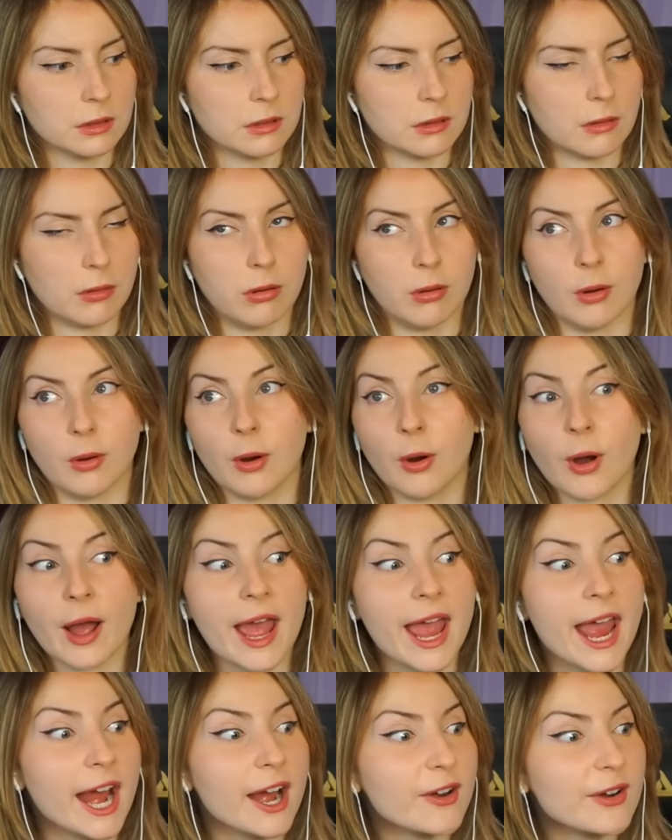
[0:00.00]
Oh,
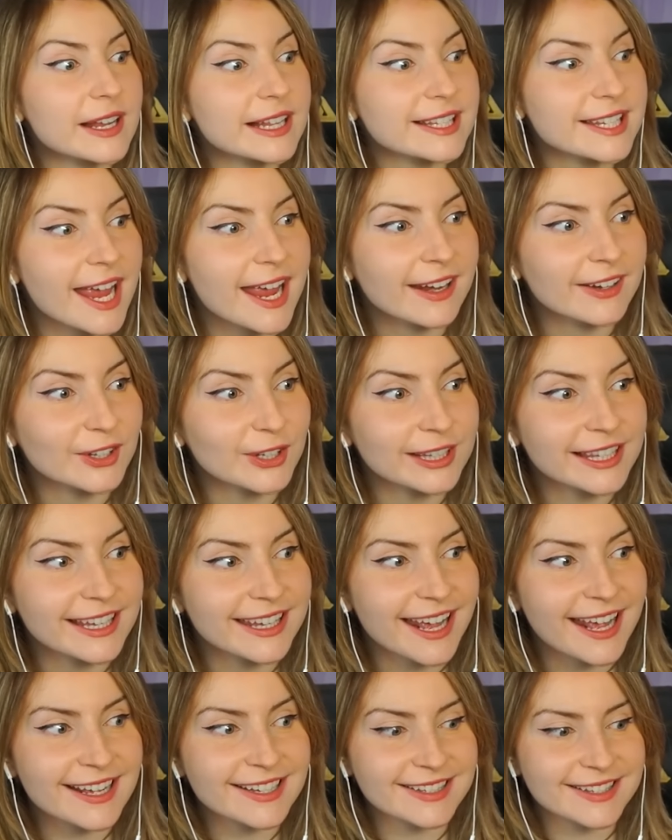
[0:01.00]
Erin's handling the
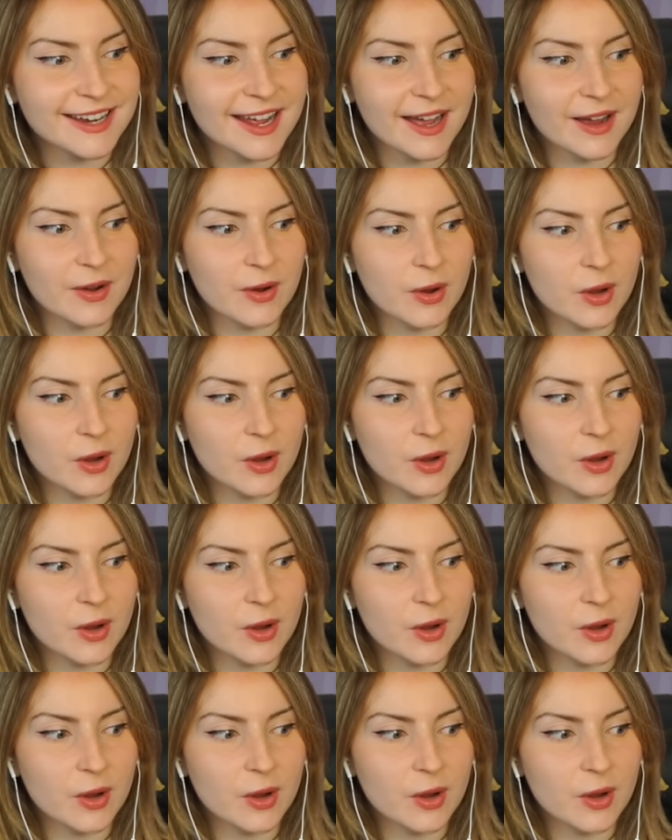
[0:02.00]
case now?